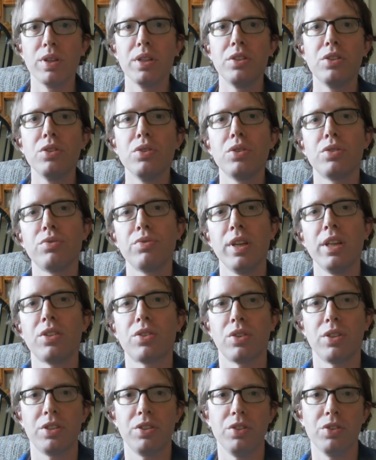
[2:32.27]
reduce
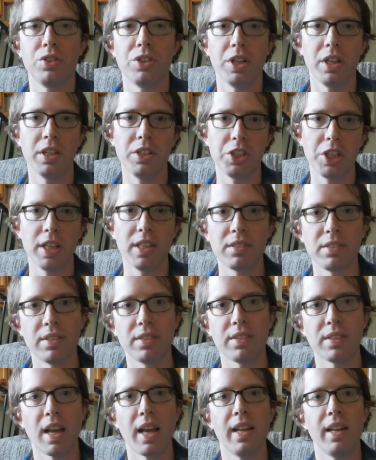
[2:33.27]
resource usage in
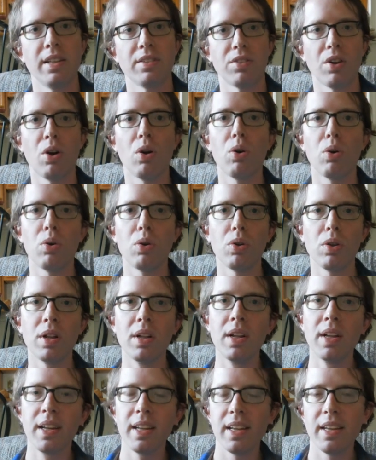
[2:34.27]
society as a whole